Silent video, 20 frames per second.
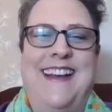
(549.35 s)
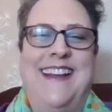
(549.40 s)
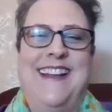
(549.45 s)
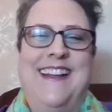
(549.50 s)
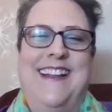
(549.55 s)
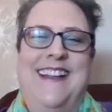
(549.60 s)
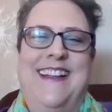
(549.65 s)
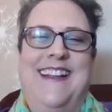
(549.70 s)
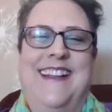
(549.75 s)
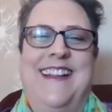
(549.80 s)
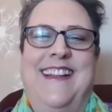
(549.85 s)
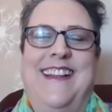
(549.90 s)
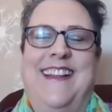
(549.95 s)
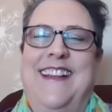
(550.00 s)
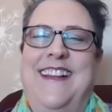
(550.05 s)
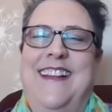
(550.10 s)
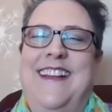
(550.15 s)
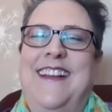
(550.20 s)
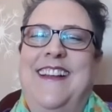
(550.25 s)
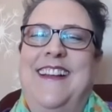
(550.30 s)

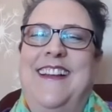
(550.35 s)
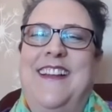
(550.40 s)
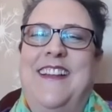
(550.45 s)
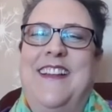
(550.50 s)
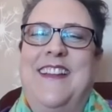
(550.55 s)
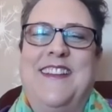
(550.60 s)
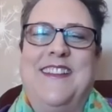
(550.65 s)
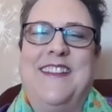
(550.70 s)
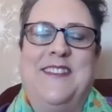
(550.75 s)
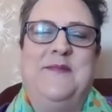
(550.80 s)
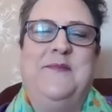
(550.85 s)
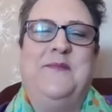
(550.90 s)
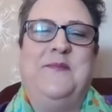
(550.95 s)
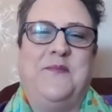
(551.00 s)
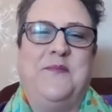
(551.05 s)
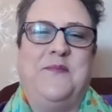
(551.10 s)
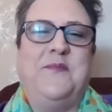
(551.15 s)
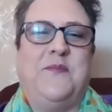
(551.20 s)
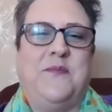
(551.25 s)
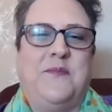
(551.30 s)

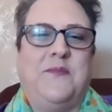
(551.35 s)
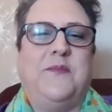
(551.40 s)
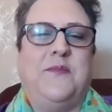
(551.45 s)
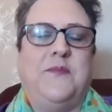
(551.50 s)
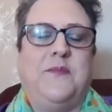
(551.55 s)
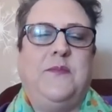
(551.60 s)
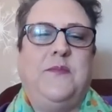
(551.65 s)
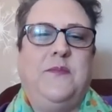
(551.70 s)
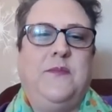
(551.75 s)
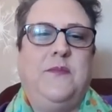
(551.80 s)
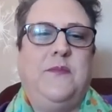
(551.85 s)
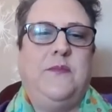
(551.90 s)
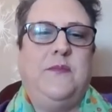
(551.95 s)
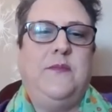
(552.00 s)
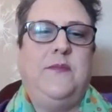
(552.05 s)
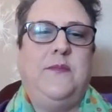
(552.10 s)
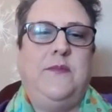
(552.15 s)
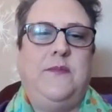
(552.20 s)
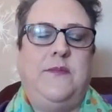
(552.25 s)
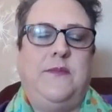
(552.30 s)

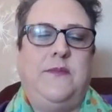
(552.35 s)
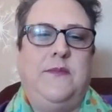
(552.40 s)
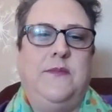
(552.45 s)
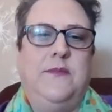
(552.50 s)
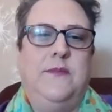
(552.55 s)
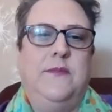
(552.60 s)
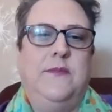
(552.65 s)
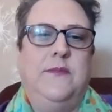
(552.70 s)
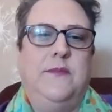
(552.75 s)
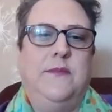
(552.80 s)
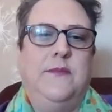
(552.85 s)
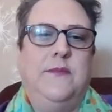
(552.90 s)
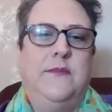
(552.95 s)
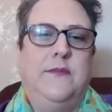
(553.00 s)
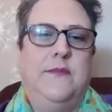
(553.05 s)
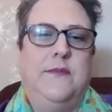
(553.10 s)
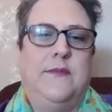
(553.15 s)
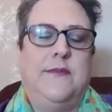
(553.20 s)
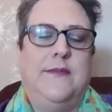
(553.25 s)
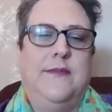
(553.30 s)

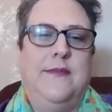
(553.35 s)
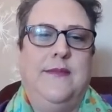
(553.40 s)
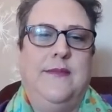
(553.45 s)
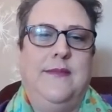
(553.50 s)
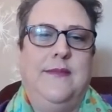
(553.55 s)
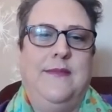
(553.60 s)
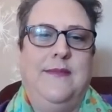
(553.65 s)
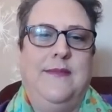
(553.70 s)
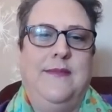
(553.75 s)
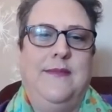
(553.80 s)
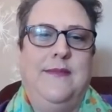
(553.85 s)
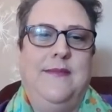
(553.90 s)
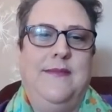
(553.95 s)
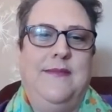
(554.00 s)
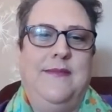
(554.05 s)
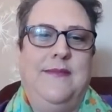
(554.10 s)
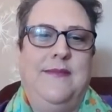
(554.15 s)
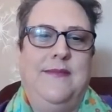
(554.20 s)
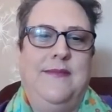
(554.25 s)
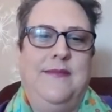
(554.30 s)

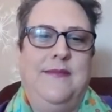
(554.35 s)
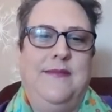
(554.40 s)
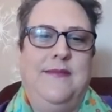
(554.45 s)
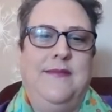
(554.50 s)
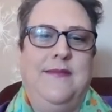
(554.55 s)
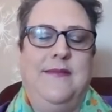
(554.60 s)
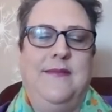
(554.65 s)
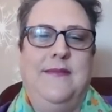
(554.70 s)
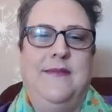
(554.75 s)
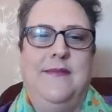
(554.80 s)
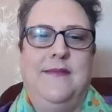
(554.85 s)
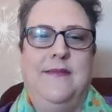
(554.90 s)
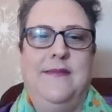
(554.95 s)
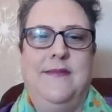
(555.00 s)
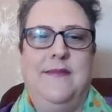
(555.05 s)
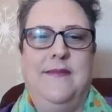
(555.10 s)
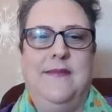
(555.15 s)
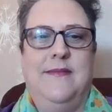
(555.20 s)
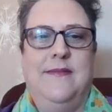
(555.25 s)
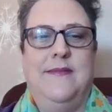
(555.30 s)

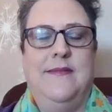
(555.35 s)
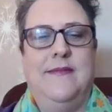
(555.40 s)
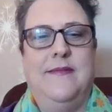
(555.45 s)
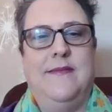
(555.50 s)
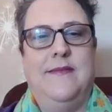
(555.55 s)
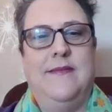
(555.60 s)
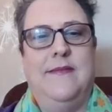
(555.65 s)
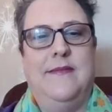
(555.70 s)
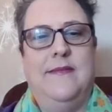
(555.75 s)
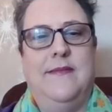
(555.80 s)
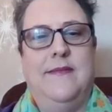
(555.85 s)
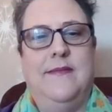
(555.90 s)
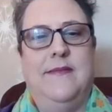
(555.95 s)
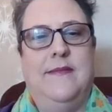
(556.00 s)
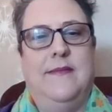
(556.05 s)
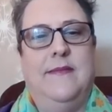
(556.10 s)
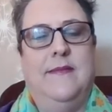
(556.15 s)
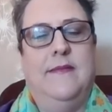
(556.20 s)
This person isn't speaking.